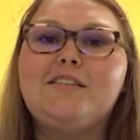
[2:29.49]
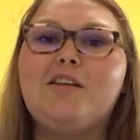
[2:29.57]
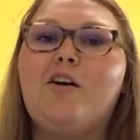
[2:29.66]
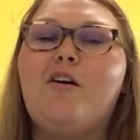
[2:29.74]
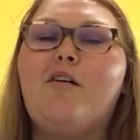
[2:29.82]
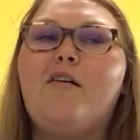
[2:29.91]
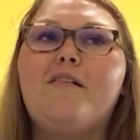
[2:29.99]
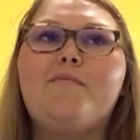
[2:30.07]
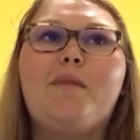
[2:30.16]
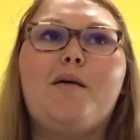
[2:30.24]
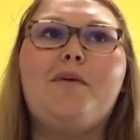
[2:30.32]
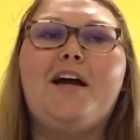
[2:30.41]
So
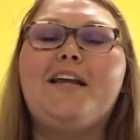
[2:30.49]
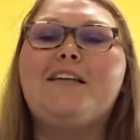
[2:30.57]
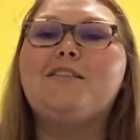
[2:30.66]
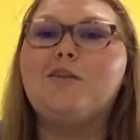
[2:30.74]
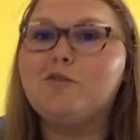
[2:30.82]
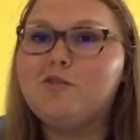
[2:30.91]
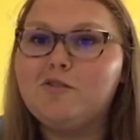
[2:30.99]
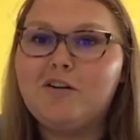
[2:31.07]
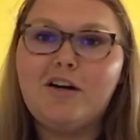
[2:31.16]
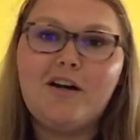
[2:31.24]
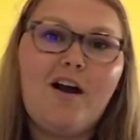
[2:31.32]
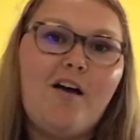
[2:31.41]
my body is so
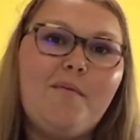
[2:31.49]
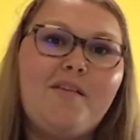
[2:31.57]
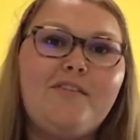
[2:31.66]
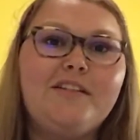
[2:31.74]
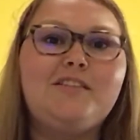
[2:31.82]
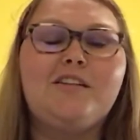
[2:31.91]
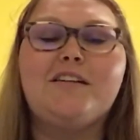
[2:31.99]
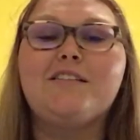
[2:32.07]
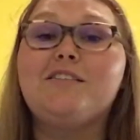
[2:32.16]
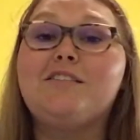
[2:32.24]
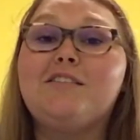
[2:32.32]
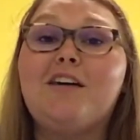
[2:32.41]
sore. All my friends are
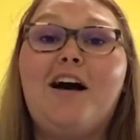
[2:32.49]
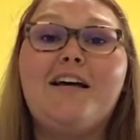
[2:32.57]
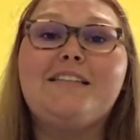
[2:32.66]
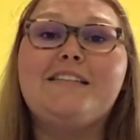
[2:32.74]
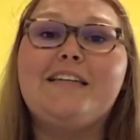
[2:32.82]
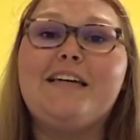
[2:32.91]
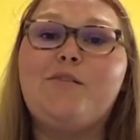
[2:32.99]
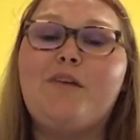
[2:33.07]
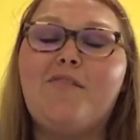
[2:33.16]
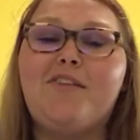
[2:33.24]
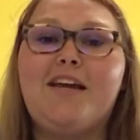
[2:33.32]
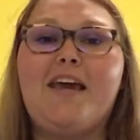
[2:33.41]
exhausted. We're
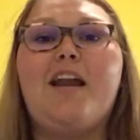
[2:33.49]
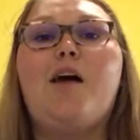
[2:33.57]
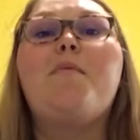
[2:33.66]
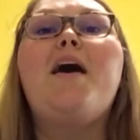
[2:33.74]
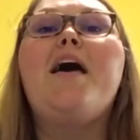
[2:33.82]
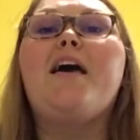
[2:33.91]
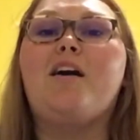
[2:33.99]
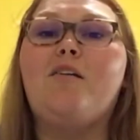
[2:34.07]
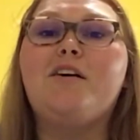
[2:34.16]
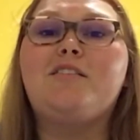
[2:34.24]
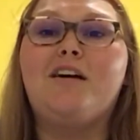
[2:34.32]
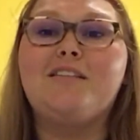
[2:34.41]
having to get up and go
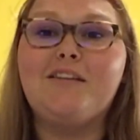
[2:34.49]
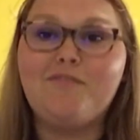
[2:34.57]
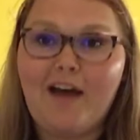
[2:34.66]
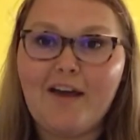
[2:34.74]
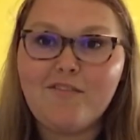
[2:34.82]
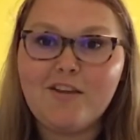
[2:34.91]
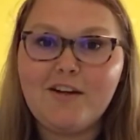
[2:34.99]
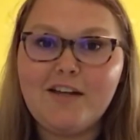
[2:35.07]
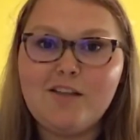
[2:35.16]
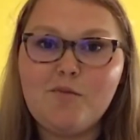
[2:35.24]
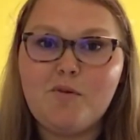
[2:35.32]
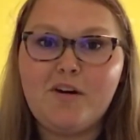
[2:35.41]
walk dogs at 5:30
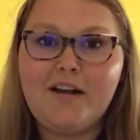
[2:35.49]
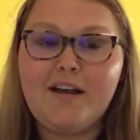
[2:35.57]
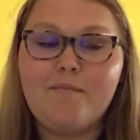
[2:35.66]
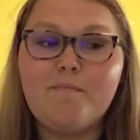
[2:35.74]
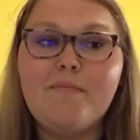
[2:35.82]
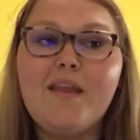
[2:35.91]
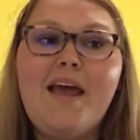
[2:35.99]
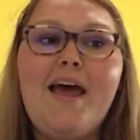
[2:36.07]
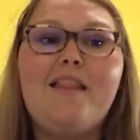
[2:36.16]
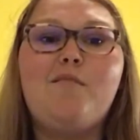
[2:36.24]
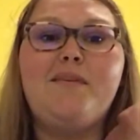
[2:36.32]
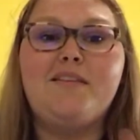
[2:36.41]
in the morning,
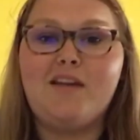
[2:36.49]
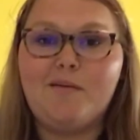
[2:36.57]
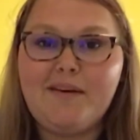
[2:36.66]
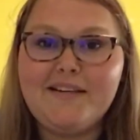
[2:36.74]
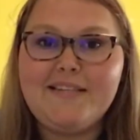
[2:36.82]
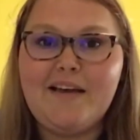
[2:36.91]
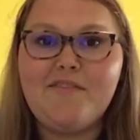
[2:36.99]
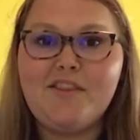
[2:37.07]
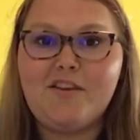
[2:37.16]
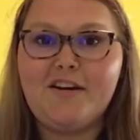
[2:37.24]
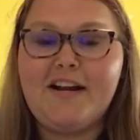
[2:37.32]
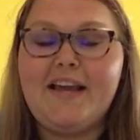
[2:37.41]
and then be done by
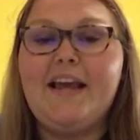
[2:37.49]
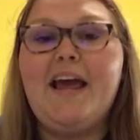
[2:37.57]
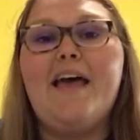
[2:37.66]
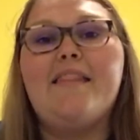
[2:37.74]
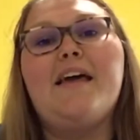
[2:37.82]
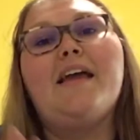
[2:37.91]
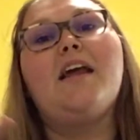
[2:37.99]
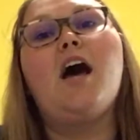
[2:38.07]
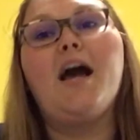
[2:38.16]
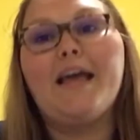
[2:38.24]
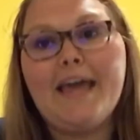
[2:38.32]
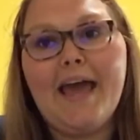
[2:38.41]
7:30, and then
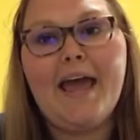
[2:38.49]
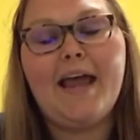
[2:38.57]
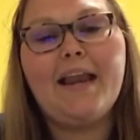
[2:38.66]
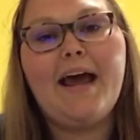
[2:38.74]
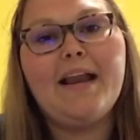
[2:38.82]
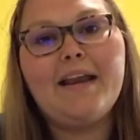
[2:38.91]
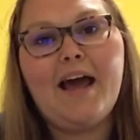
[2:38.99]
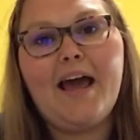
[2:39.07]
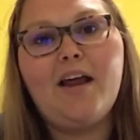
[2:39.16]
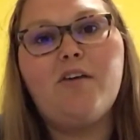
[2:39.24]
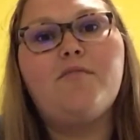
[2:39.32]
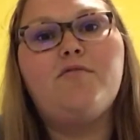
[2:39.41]
again at
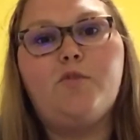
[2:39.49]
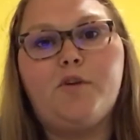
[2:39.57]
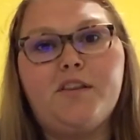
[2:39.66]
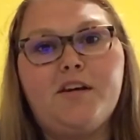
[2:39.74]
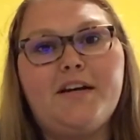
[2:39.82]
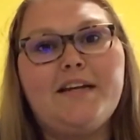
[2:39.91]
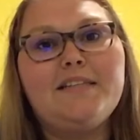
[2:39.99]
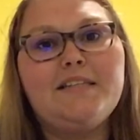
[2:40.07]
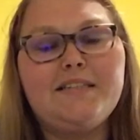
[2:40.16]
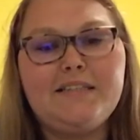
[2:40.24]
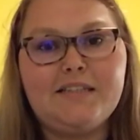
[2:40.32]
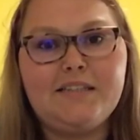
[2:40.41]
night 4:30 to
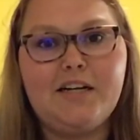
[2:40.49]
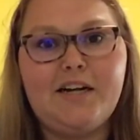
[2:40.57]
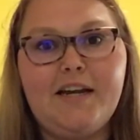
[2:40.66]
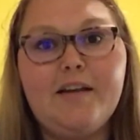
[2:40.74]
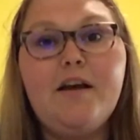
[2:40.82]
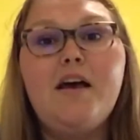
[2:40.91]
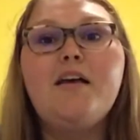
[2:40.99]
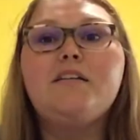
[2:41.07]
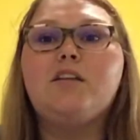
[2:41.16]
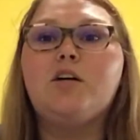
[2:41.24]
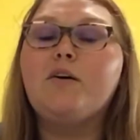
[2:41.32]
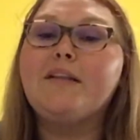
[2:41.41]
6:30.
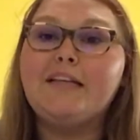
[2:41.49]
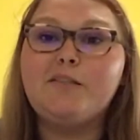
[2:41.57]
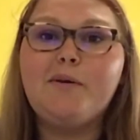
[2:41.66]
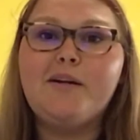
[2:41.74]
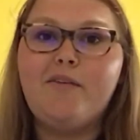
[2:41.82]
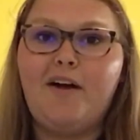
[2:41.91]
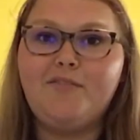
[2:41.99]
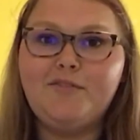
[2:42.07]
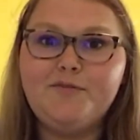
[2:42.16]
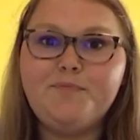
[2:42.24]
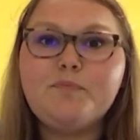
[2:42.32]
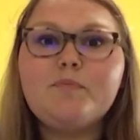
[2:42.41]
So that's pretty rough,
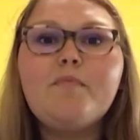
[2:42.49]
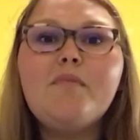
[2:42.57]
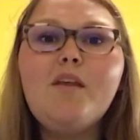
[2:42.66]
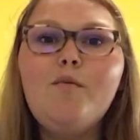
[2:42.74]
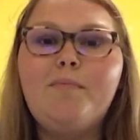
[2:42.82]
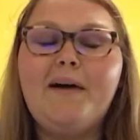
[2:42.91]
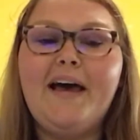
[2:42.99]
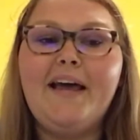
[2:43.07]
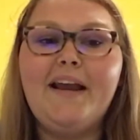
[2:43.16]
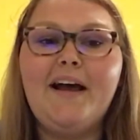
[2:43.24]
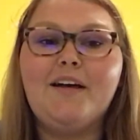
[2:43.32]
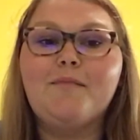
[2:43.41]

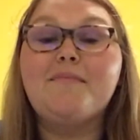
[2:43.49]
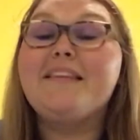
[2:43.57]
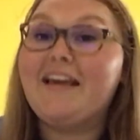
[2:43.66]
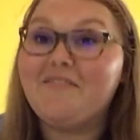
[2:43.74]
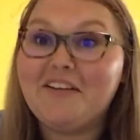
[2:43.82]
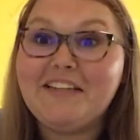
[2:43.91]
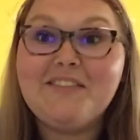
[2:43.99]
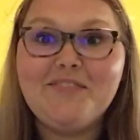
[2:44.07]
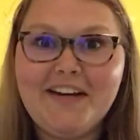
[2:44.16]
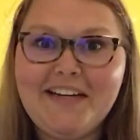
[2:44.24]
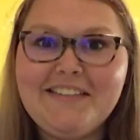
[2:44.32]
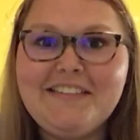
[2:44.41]
but thankfully it's
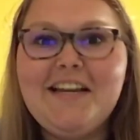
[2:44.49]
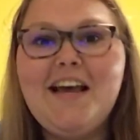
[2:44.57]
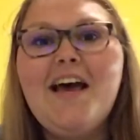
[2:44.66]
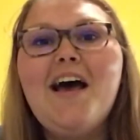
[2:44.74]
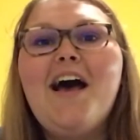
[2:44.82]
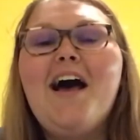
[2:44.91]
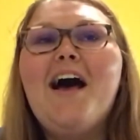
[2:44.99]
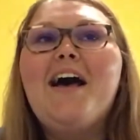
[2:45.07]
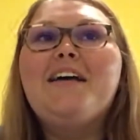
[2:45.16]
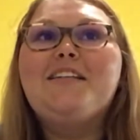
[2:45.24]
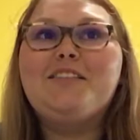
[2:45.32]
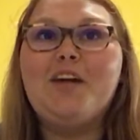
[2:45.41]
finished.
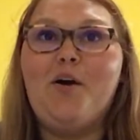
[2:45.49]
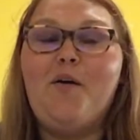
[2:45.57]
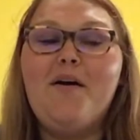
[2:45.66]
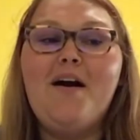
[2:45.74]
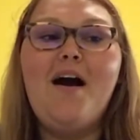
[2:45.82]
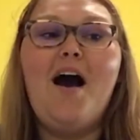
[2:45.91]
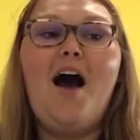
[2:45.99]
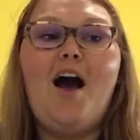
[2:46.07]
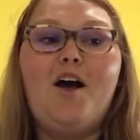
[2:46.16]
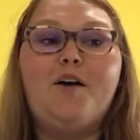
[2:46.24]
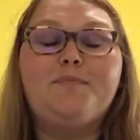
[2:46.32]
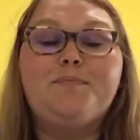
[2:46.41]
So
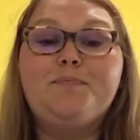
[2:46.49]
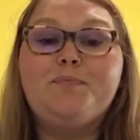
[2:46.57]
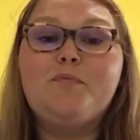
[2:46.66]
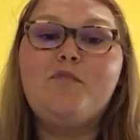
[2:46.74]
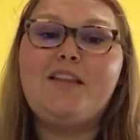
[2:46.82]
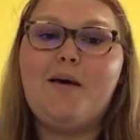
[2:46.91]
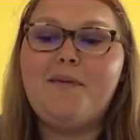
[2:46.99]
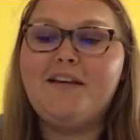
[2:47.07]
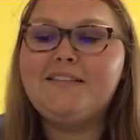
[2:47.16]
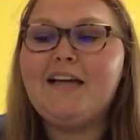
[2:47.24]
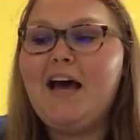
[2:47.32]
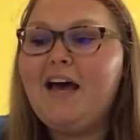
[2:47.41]
with that
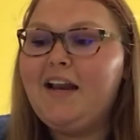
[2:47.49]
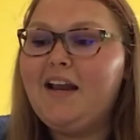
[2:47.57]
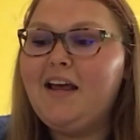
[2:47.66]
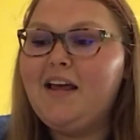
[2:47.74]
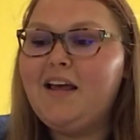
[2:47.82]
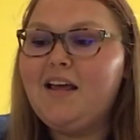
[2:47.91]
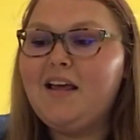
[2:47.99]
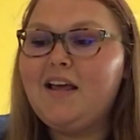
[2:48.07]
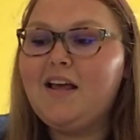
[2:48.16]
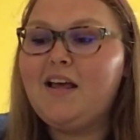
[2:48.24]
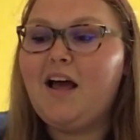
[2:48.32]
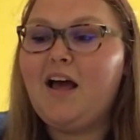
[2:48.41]
being said,
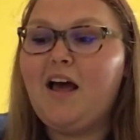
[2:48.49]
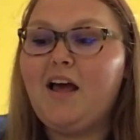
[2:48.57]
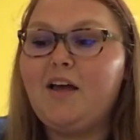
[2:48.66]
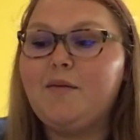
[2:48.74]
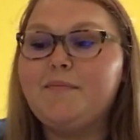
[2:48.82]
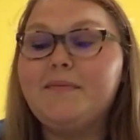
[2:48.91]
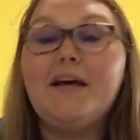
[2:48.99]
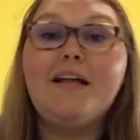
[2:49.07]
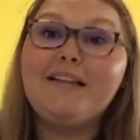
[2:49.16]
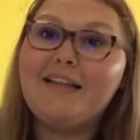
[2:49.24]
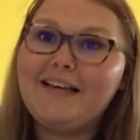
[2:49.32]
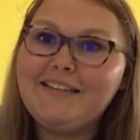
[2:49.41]

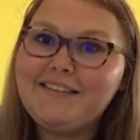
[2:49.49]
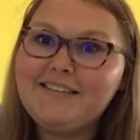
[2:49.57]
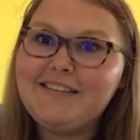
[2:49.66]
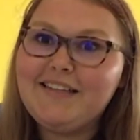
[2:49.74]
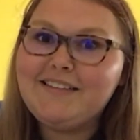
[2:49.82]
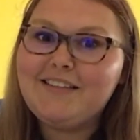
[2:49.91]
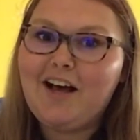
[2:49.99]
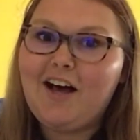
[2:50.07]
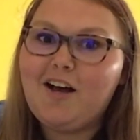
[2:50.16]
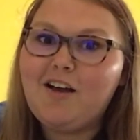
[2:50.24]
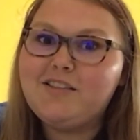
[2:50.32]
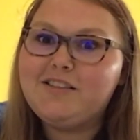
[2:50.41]
let's
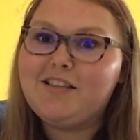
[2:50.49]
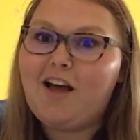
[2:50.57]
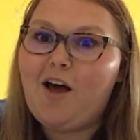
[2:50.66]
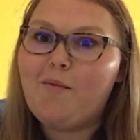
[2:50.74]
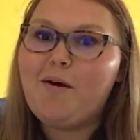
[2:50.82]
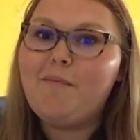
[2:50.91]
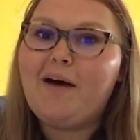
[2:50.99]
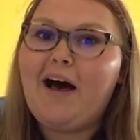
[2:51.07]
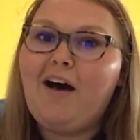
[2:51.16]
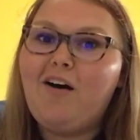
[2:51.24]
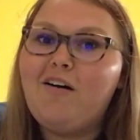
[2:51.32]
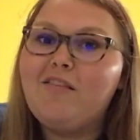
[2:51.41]
talk some
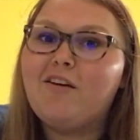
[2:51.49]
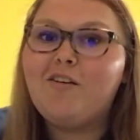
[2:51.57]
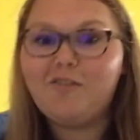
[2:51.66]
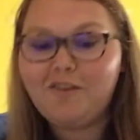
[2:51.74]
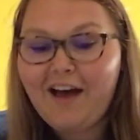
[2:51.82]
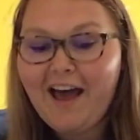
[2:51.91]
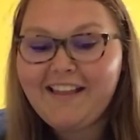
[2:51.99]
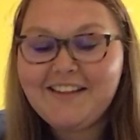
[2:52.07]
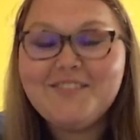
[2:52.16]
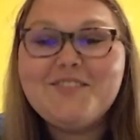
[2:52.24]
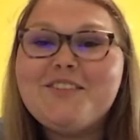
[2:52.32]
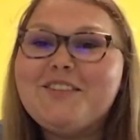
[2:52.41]
about the cool
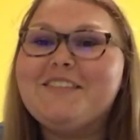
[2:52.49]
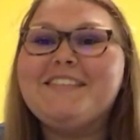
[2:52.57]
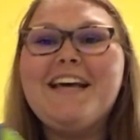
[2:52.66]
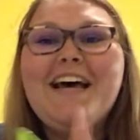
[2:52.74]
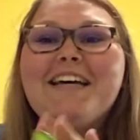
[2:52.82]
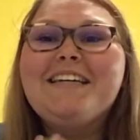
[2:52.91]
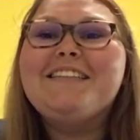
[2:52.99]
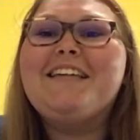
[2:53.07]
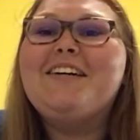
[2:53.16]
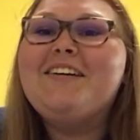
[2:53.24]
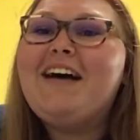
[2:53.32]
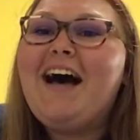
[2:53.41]
island fruits.
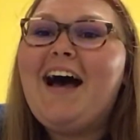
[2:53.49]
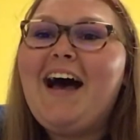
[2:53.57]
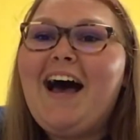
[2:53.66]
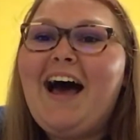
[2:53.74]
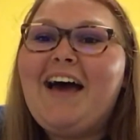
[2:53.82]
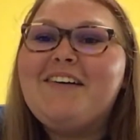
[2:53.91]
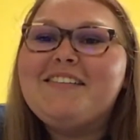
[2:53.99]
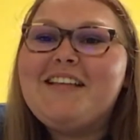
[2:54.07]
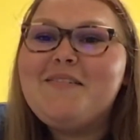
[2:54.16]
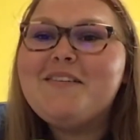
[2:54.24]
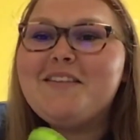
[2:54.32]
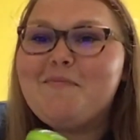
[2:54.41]
So I was
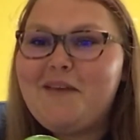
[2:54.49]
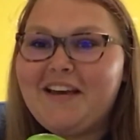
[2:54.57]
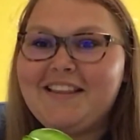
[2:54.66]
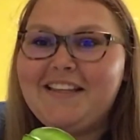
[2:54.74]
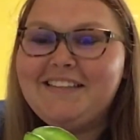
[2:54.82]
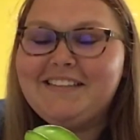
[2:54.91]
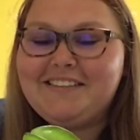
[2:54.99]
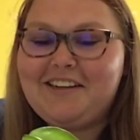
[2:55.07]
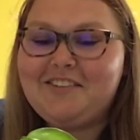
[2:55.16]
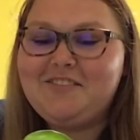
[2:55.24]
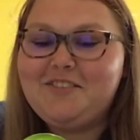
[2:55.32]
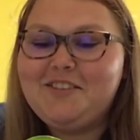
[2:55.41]
able to pick this
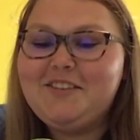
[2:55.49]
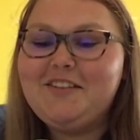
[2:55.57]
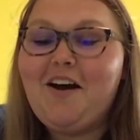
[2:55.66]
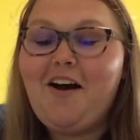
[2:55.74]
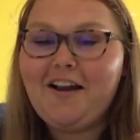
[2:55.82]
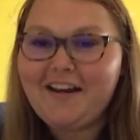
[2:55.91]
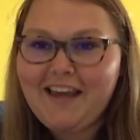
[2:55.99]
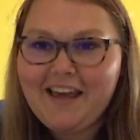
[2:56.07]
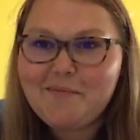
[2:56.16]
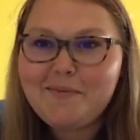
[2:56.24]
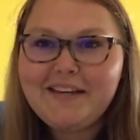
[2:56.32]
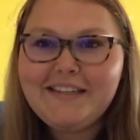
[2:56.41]
star fruit on
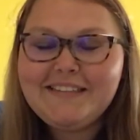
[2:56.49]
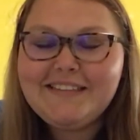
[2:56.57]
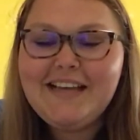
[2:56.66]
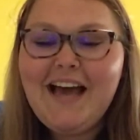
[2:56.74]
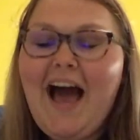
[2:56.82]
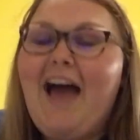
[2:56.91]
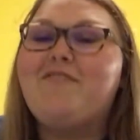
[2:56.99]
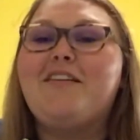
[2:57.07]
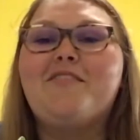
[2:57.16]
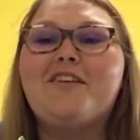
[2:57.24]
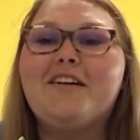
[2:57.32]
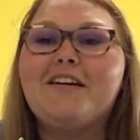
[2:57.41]
campus. I've
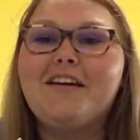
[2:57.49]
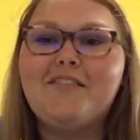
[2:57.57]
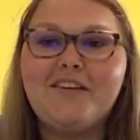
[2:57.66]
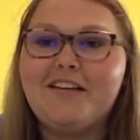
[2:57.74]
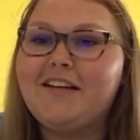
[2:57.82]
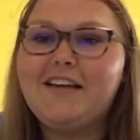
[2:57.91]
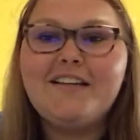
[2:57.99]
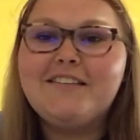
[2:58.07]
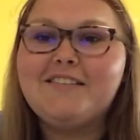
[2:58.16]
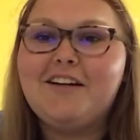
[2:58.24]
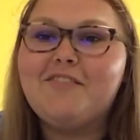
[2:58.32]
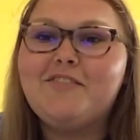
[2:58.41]
never even eaten a
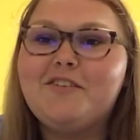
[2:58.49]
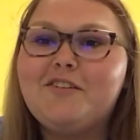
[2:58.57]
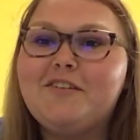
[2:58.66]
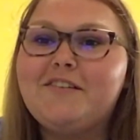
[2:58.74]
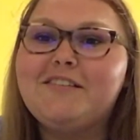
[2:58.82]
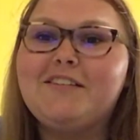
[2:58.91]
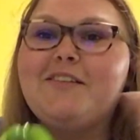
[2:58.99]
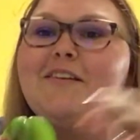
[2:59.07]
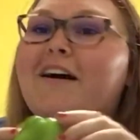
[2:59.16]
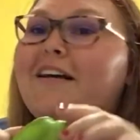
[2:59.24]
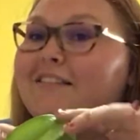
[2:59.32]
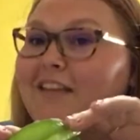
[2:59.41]
star fruit,
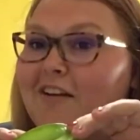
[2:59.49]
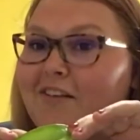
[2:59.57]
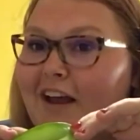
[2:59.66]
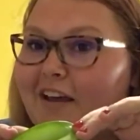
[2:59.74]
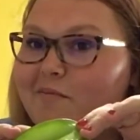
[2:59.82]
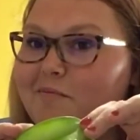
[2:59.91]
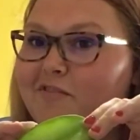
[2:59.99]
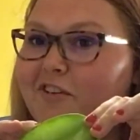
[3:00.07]
so it's not right.